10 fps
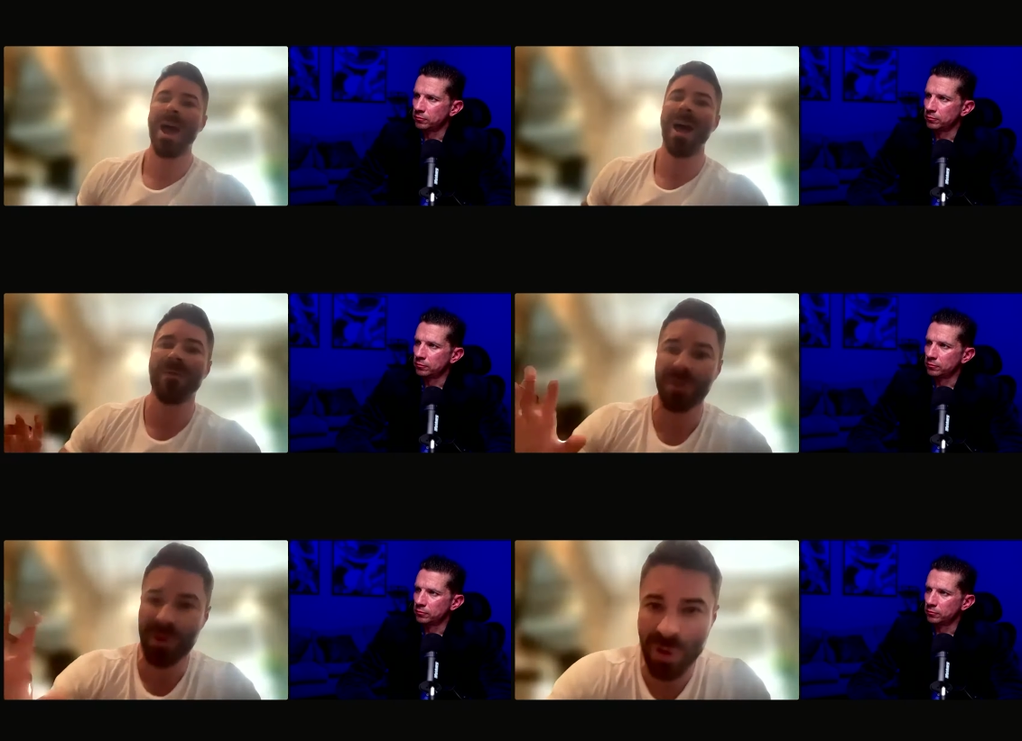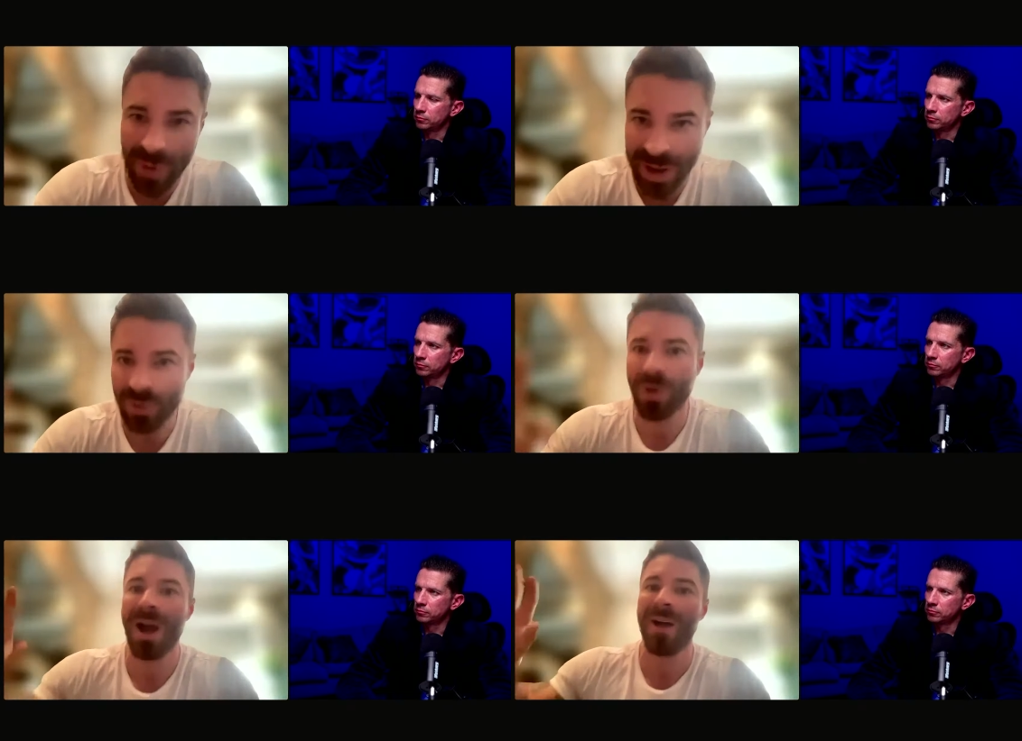Speaker 1: have to
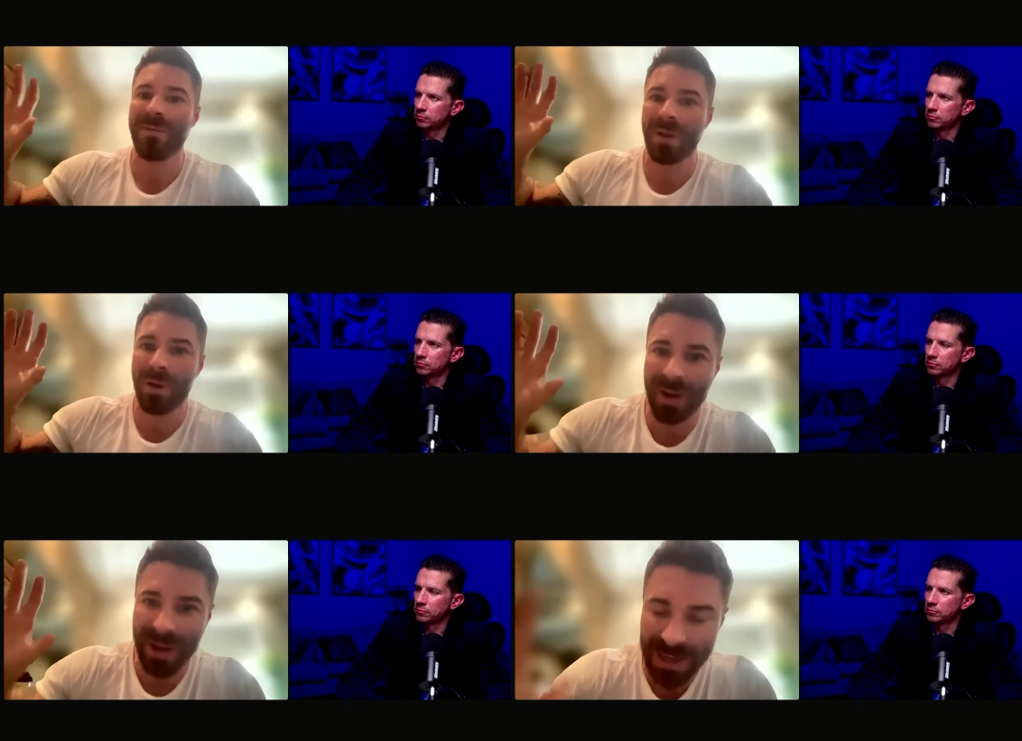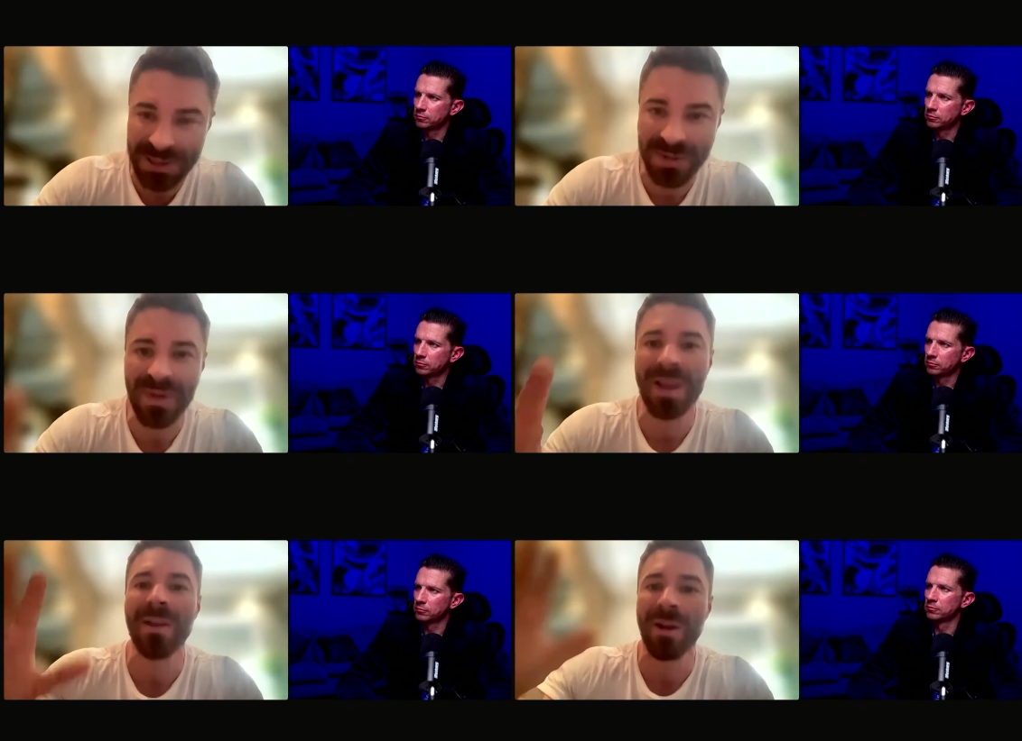comment or have to like
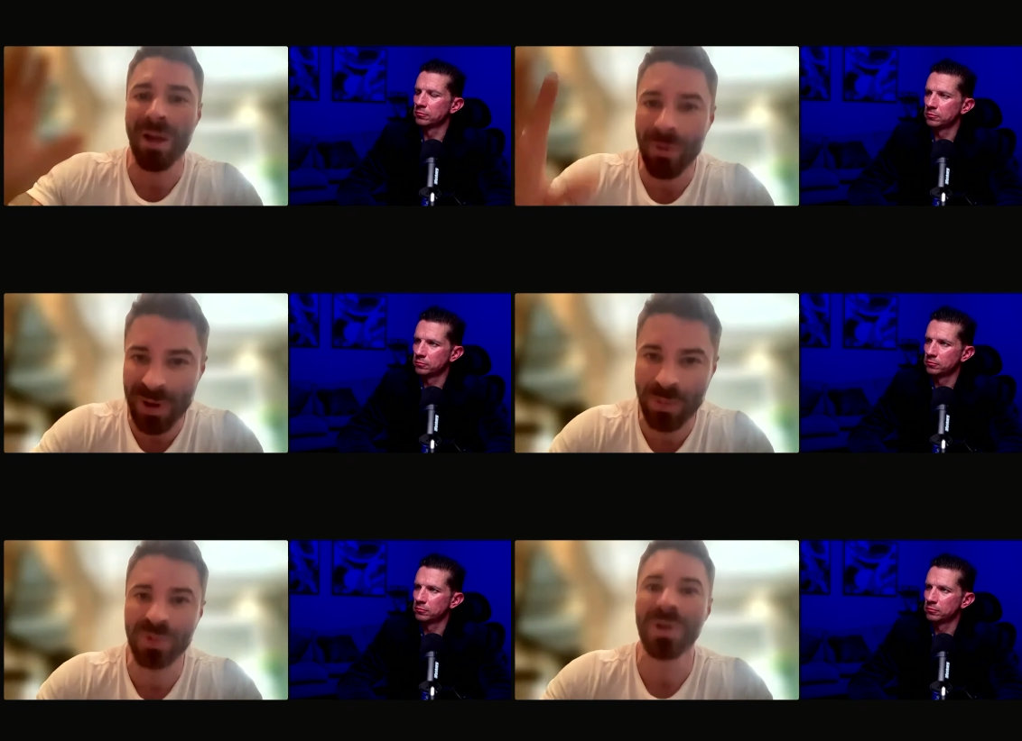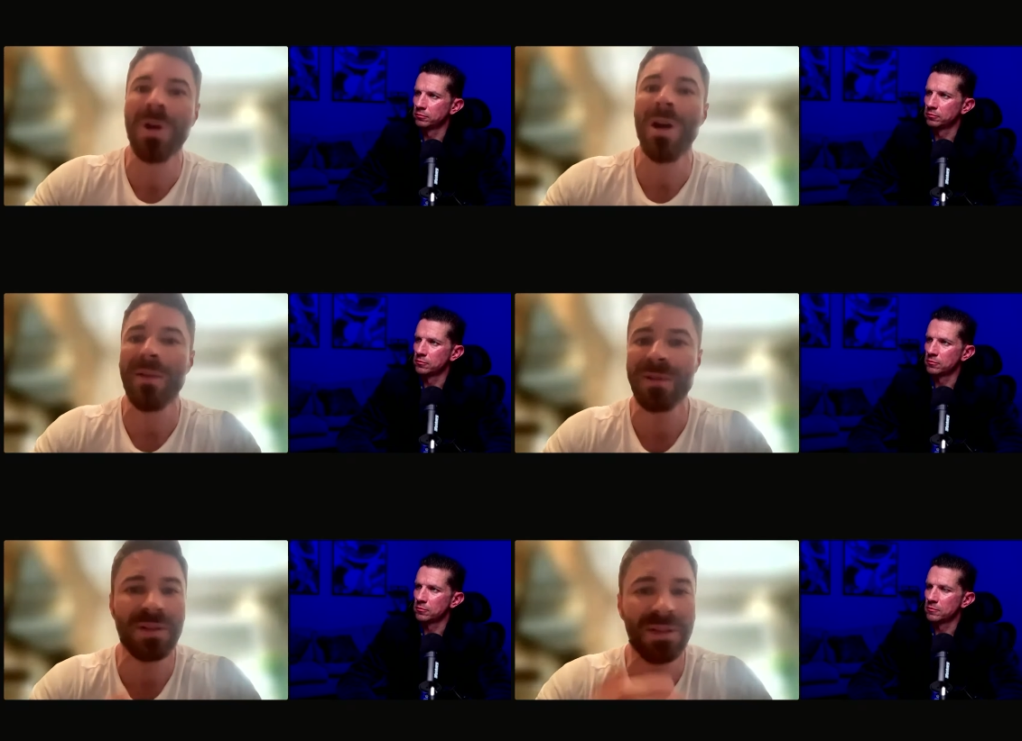intervene in other people's
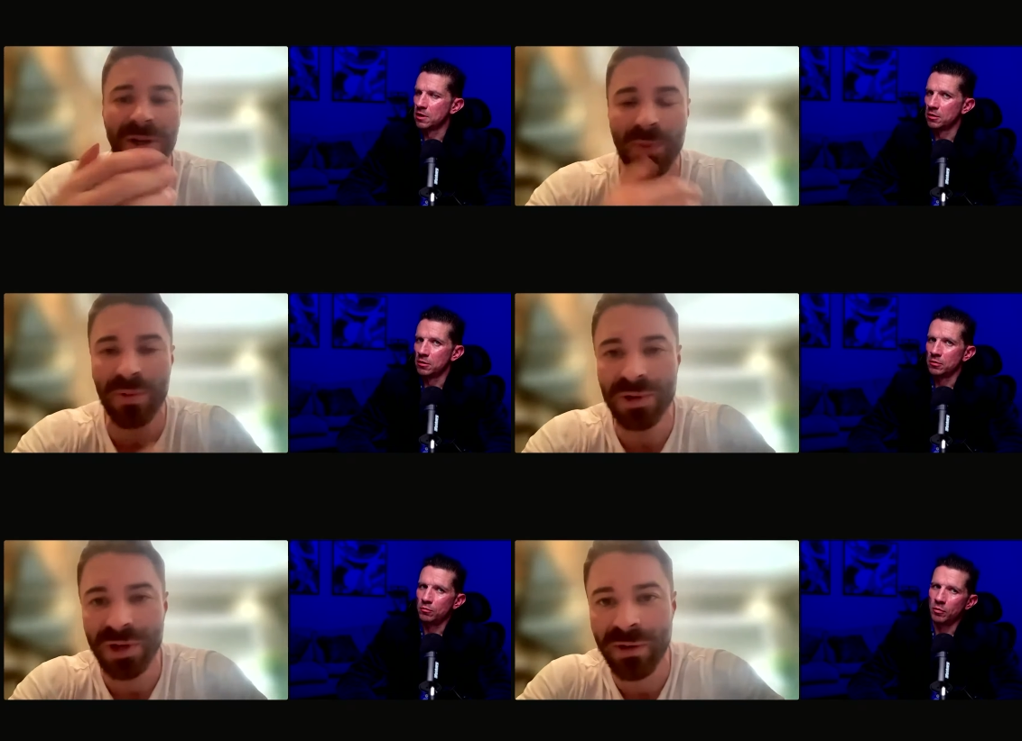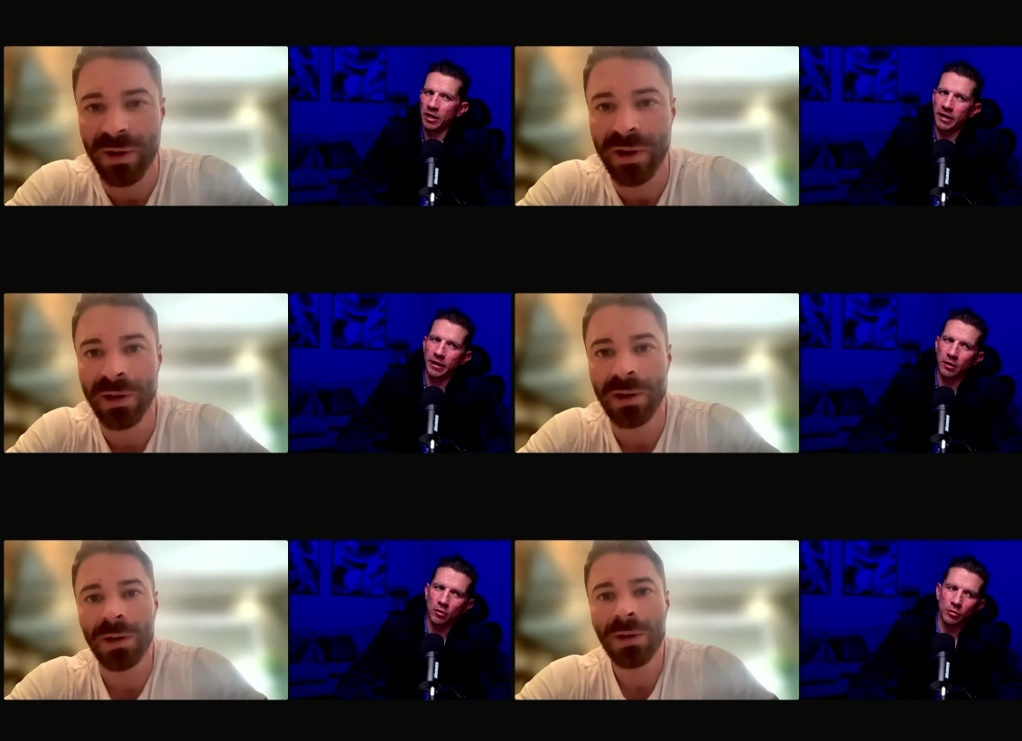lives? It's such
Speaker 2: bullshit.
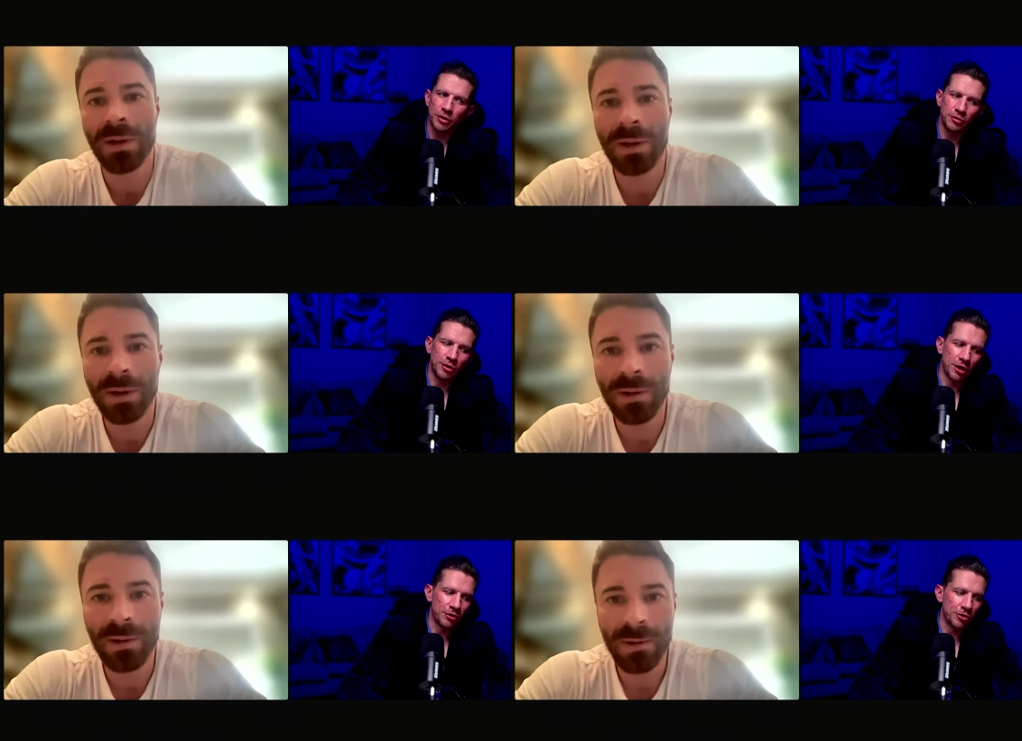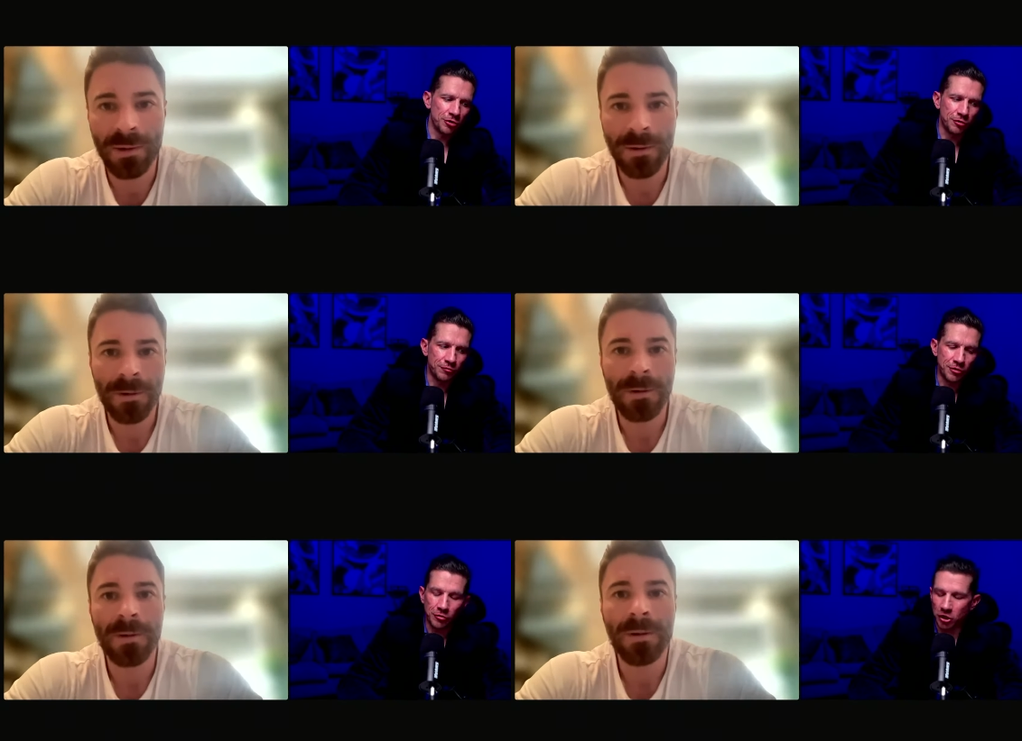Well, you, you know, you, you
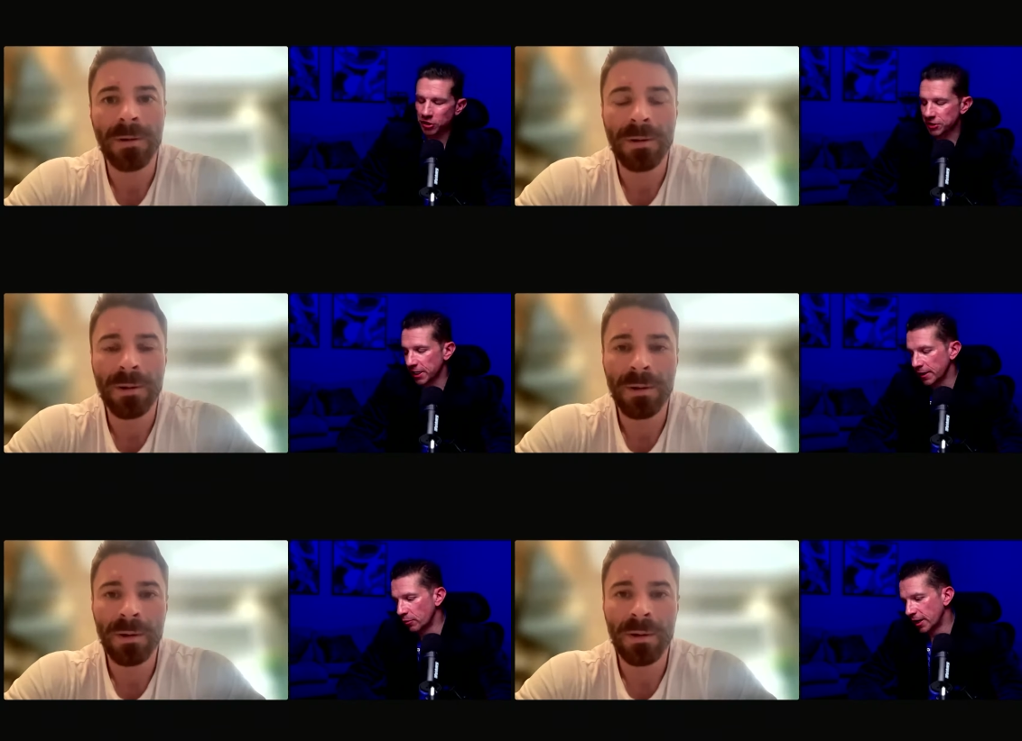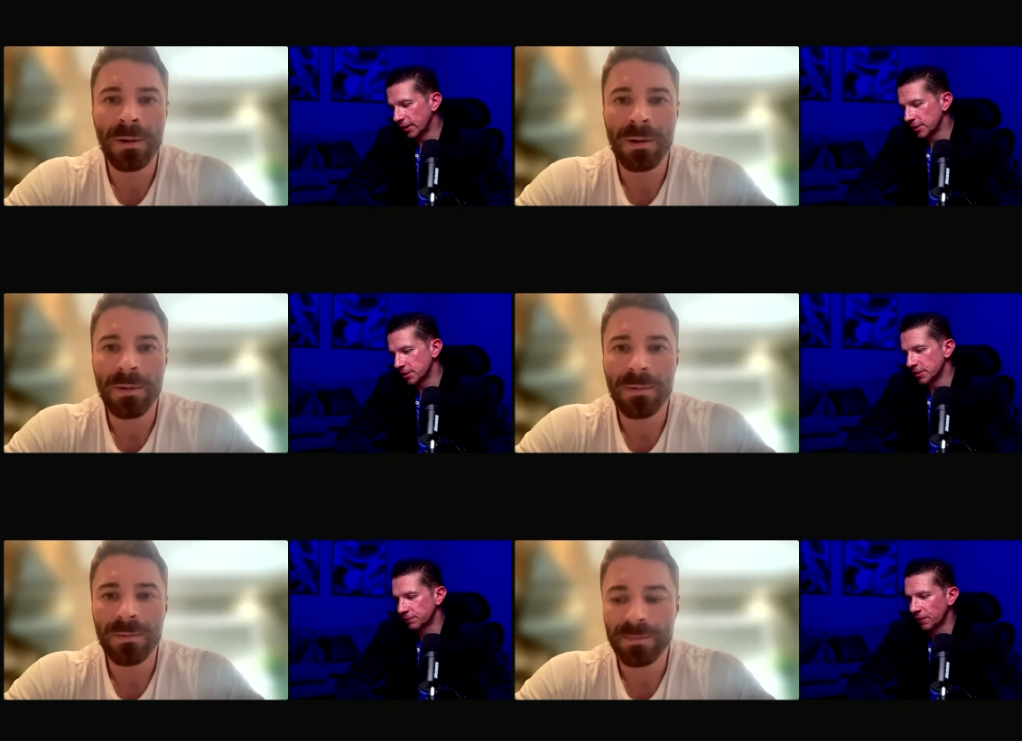you could say, well, it's
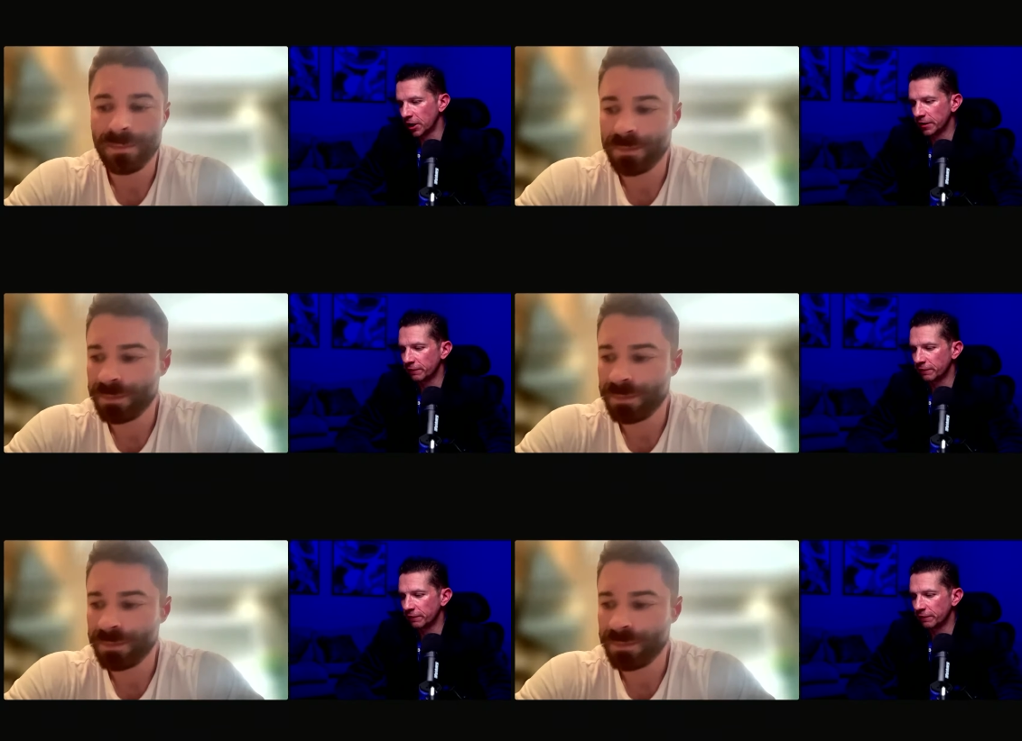it's fine